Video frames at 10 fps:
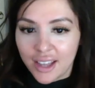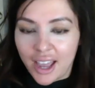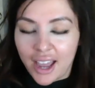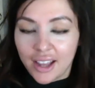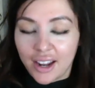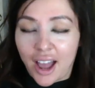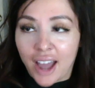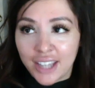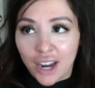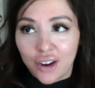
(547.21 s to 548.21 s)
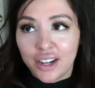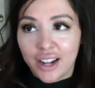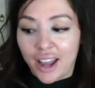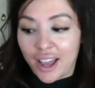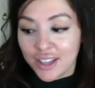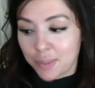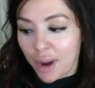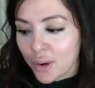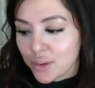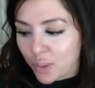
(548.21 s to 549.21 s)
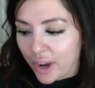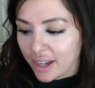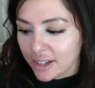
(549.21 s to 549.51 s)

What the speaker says: I carry it as my own weight.